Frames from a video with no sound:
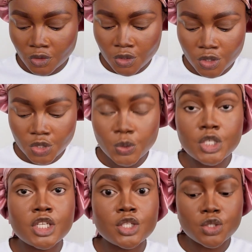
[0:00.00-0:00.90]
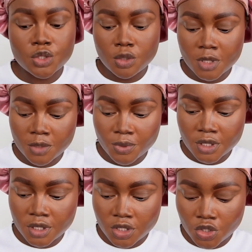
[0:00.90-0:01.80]
because we need so much
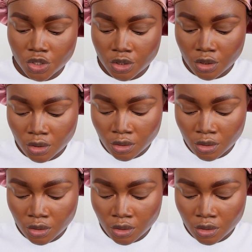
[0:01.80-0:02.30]
precision,